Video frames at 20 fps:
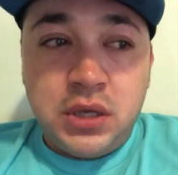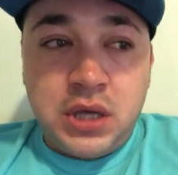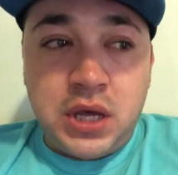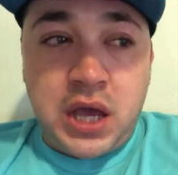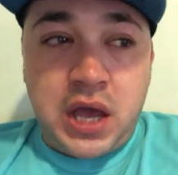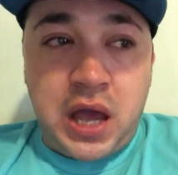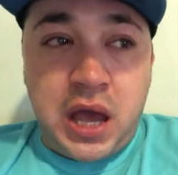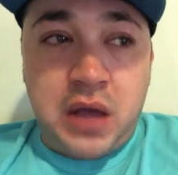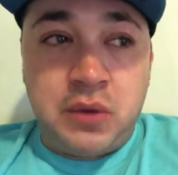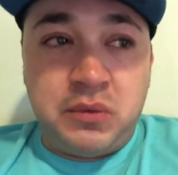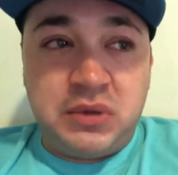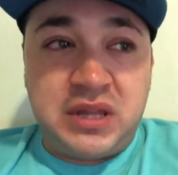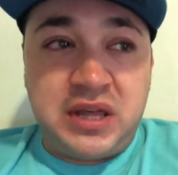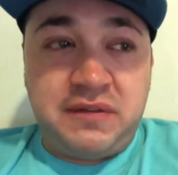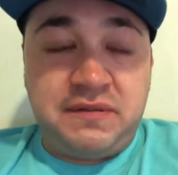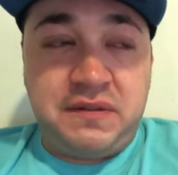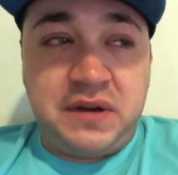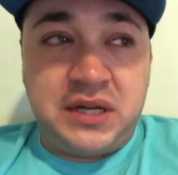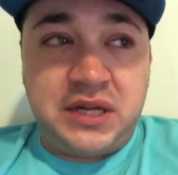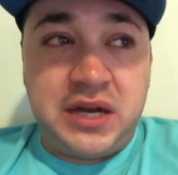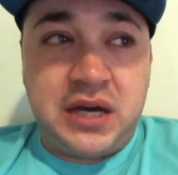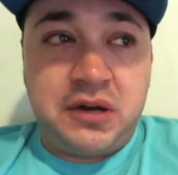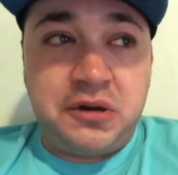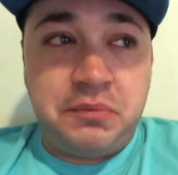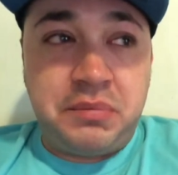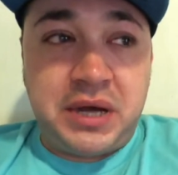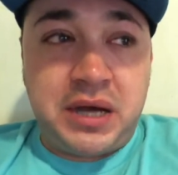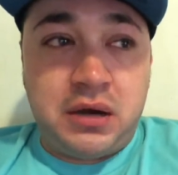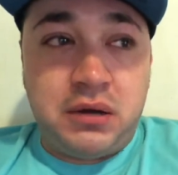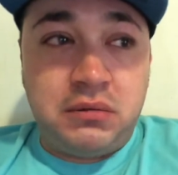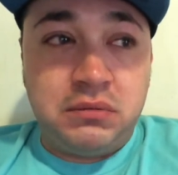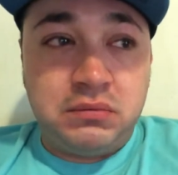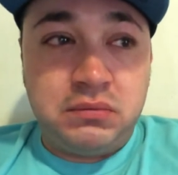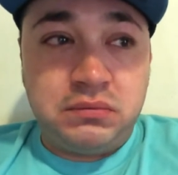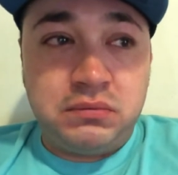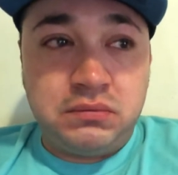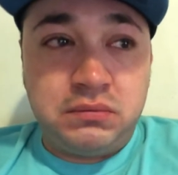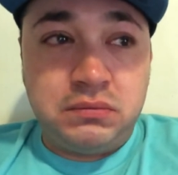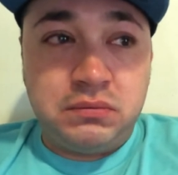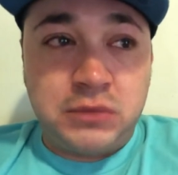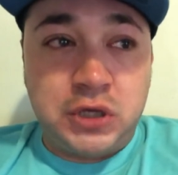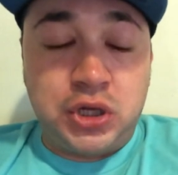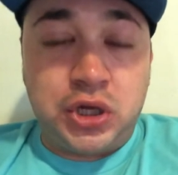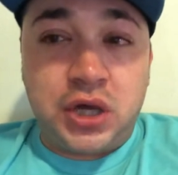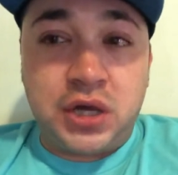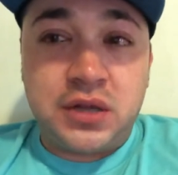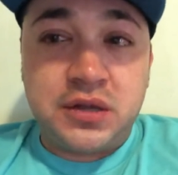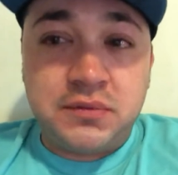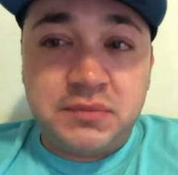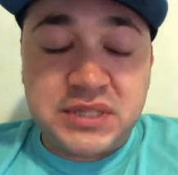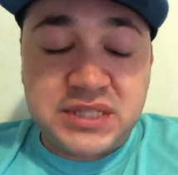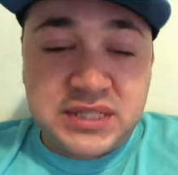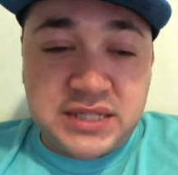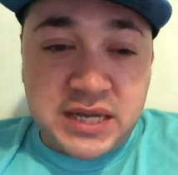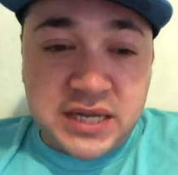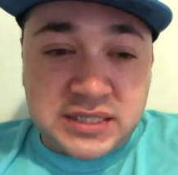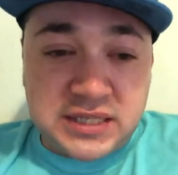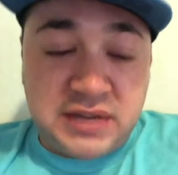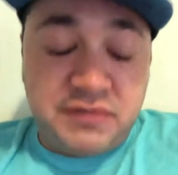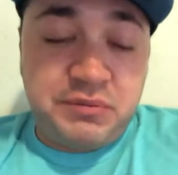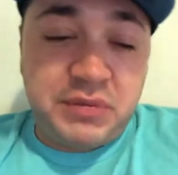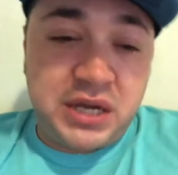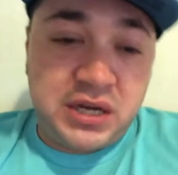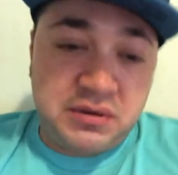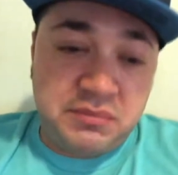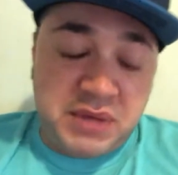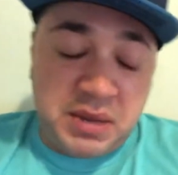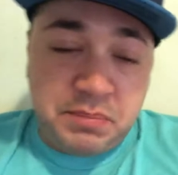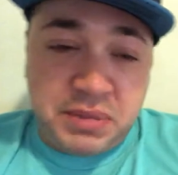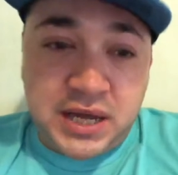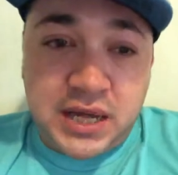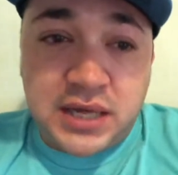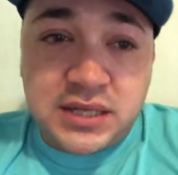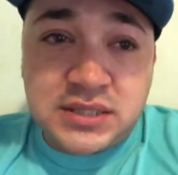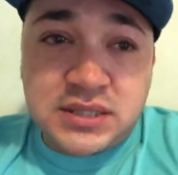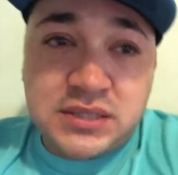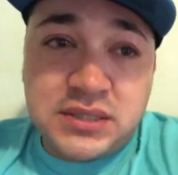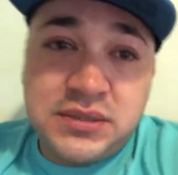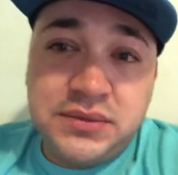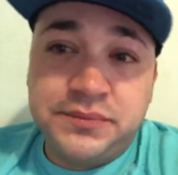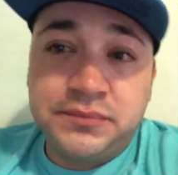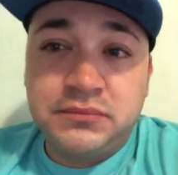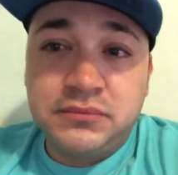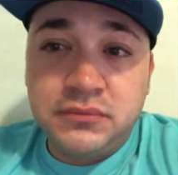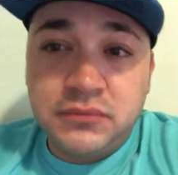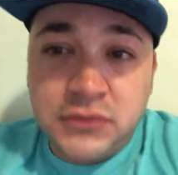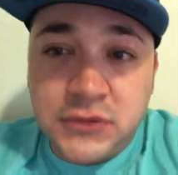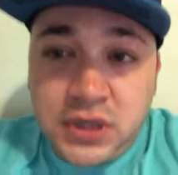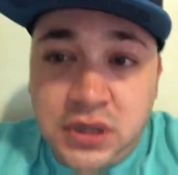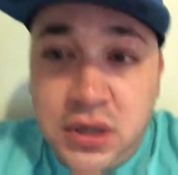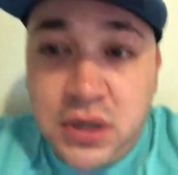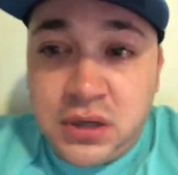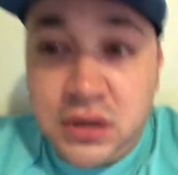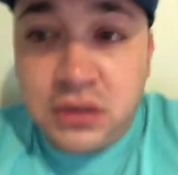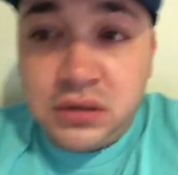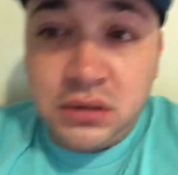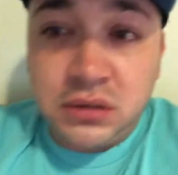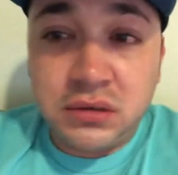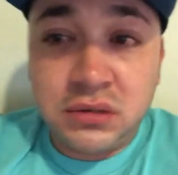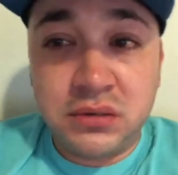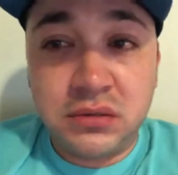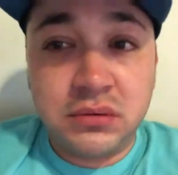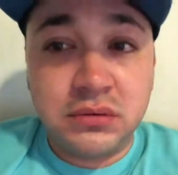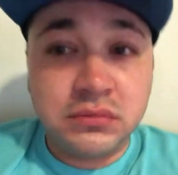and when they find out about a lot of the mistakes I've made in my past, and